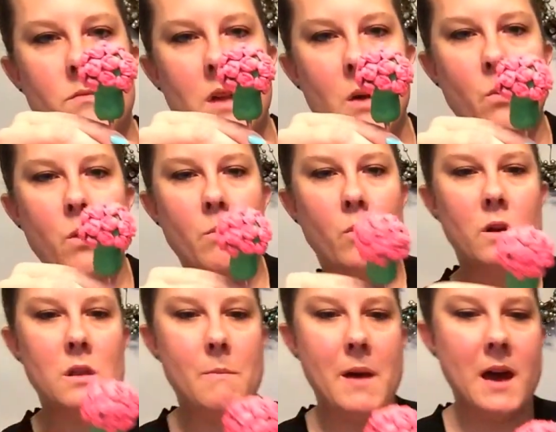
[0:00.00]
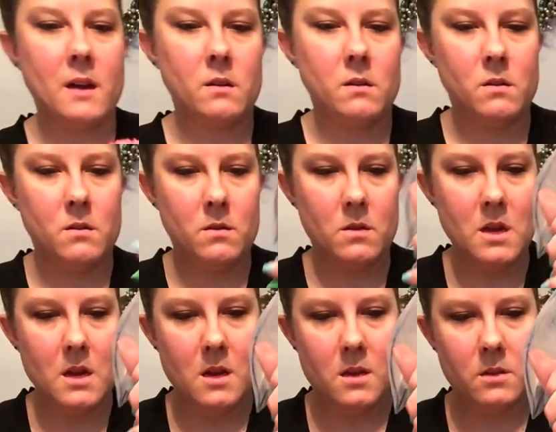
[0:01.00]
and one more in the back.
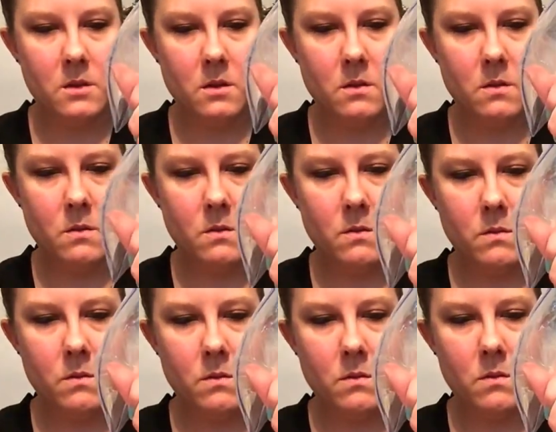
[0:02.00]
So